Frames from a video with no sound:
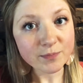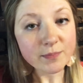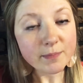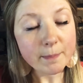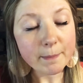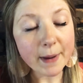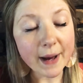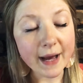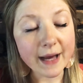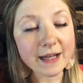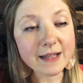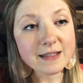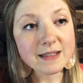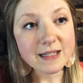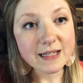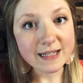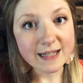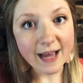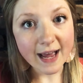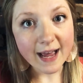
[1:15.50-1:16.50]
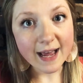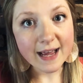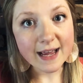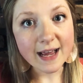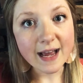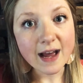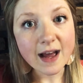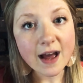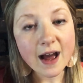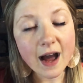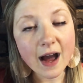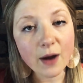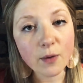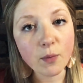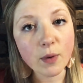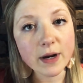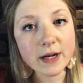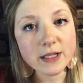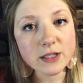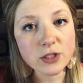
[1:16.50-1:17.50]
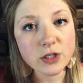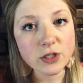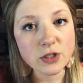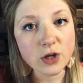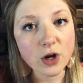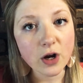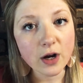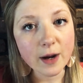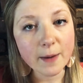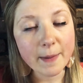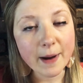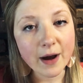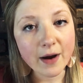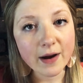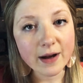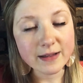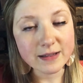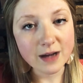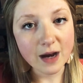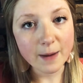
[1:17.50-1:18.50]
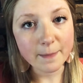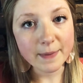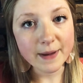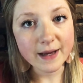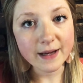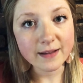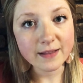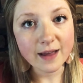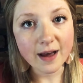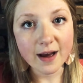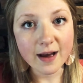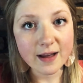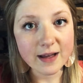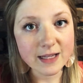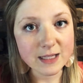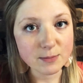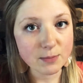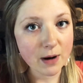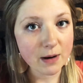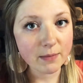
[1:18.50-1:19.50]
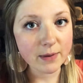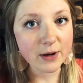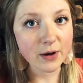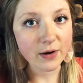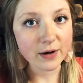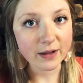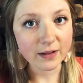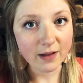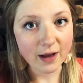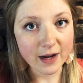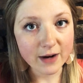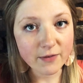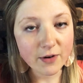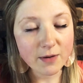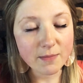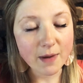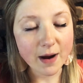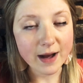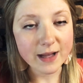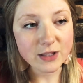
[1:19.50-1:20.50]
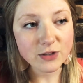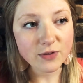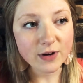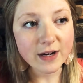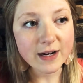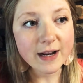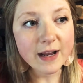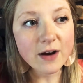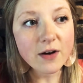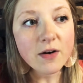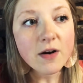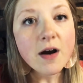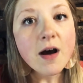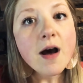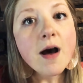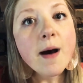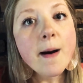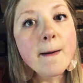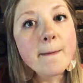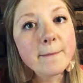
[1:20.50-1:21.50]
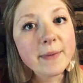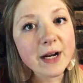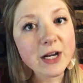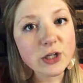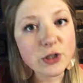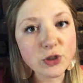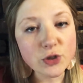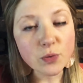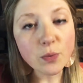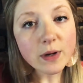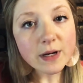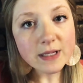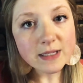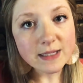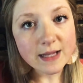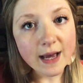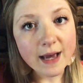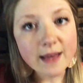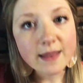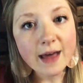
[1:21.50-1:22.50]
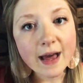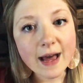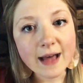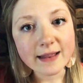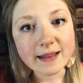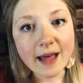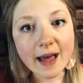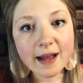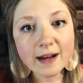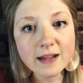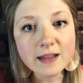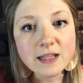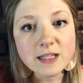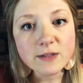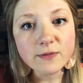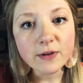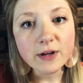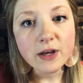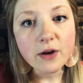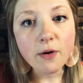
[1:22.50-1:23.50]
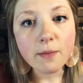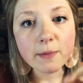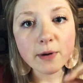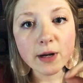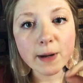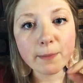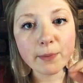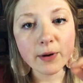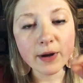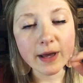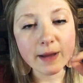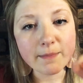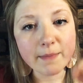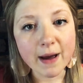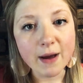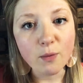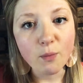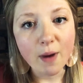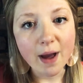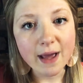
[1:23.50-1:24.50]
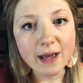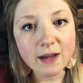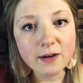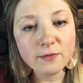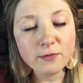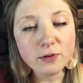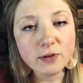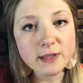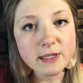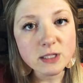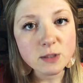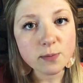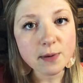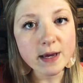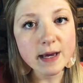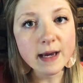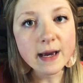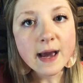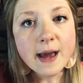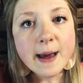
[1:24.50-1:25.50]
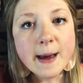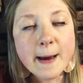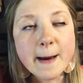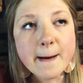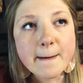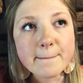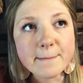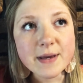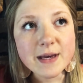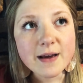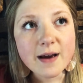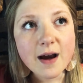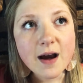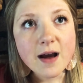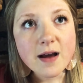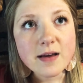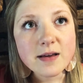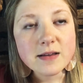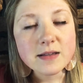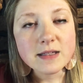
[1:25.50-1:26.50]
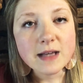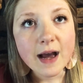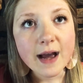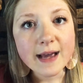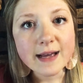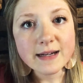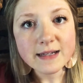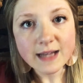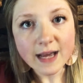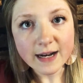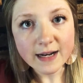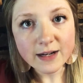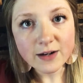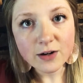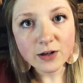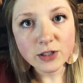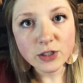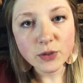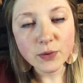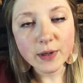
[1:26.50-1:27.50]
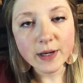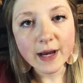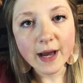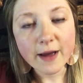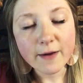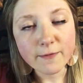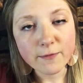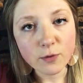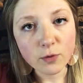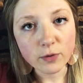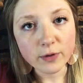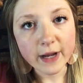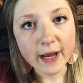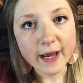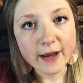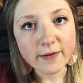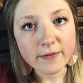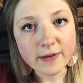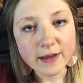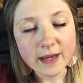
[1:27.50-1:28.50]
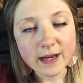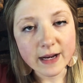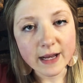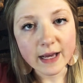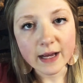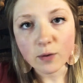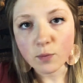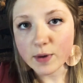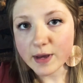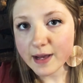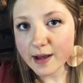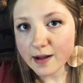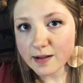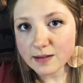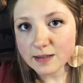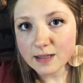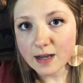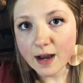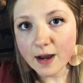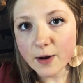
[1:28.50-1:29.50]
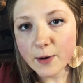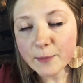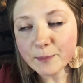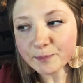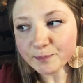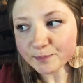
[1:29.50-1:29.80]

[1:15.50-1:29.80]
But today, I wanted to talk about a topic that is probably on a lot of our minds right now. But I do want to say that at the end of this video, I'm going to put in my weigh-in for this week because I intended on doing a full day of eating weekend style.